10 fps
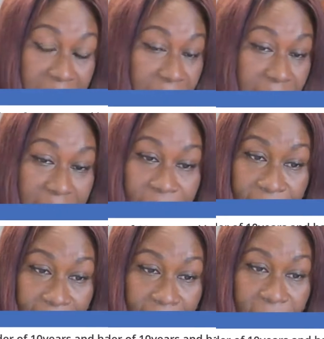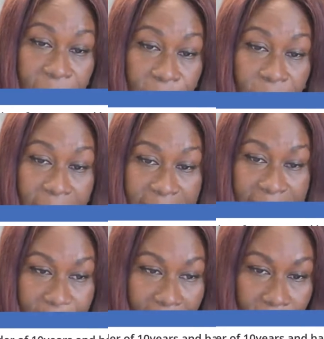they can file for their
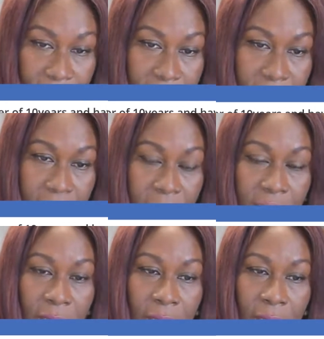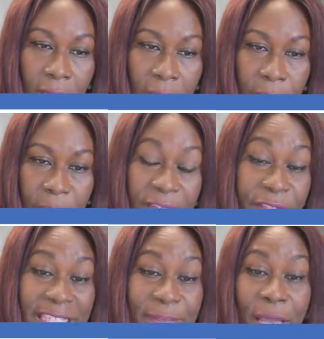spouse. If
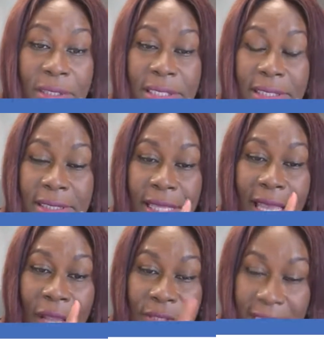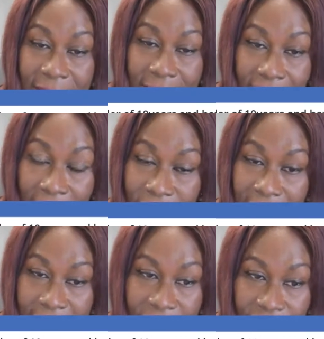their spouse is outside
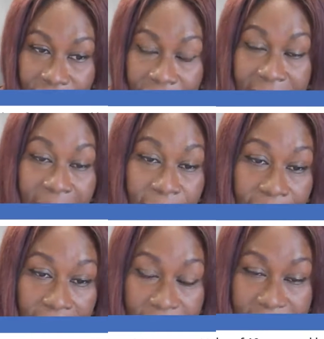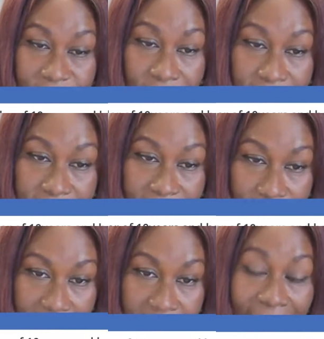Nigeria, they can file for the spouse to come
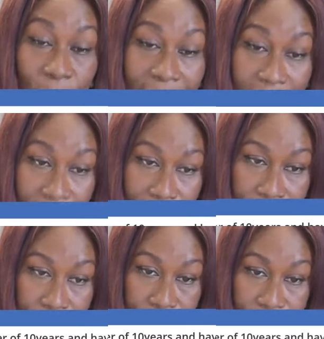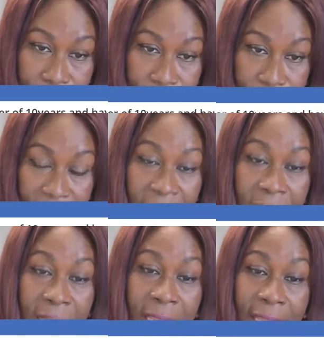in. However,
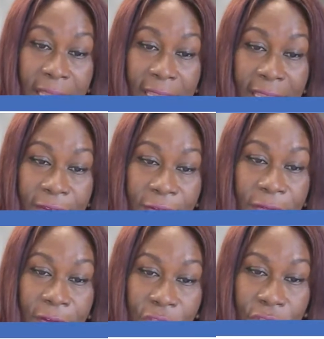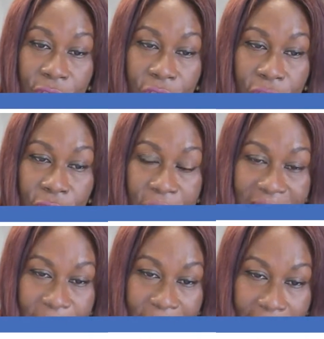if
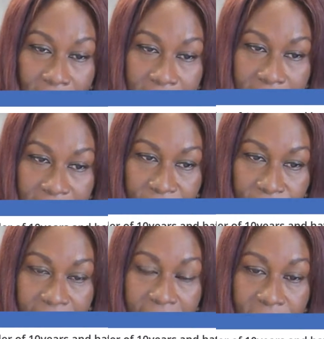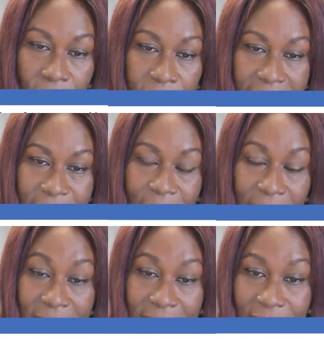the green card holder's
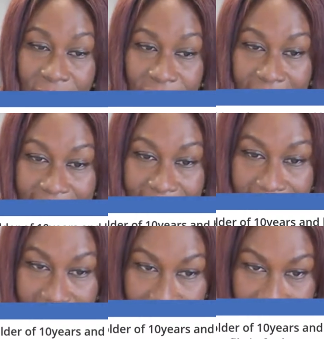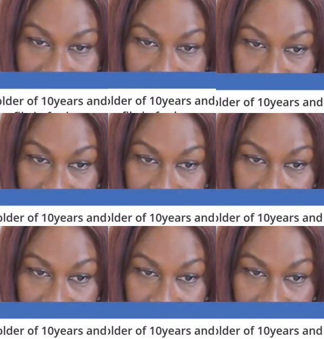spouse is in the United States